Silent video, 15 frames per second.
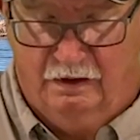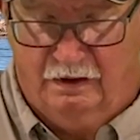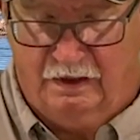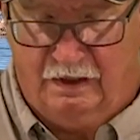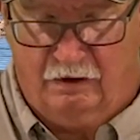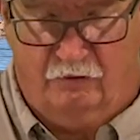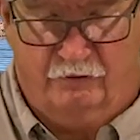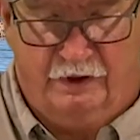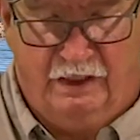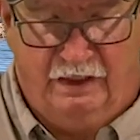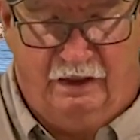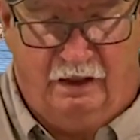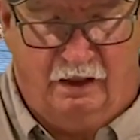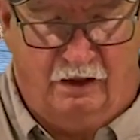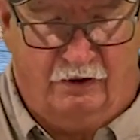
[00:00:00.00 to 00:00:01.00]
I don't
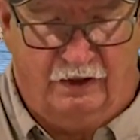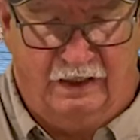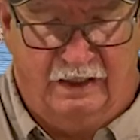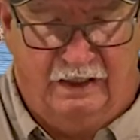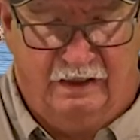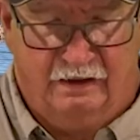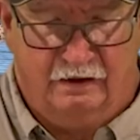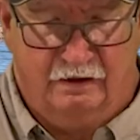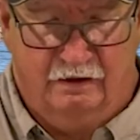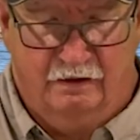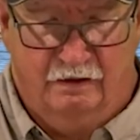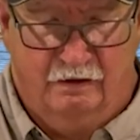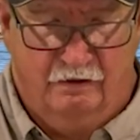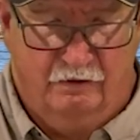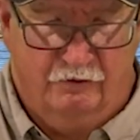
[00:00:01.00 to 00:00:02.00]
need all that,
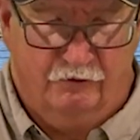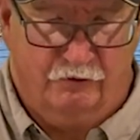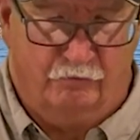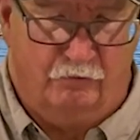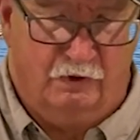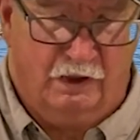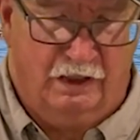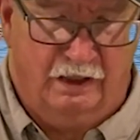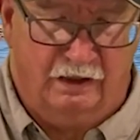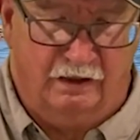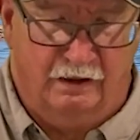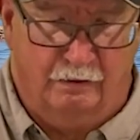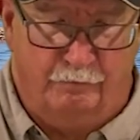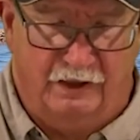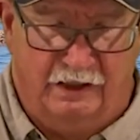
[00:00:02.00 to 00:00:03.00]
so we'll cut a
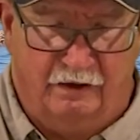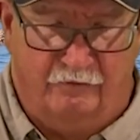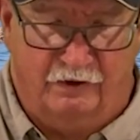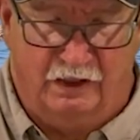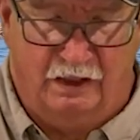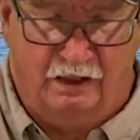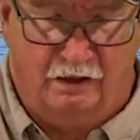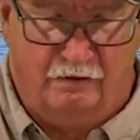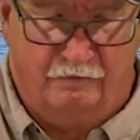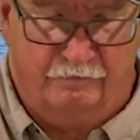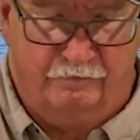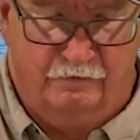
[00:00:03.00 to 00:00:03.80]
little bit of it off.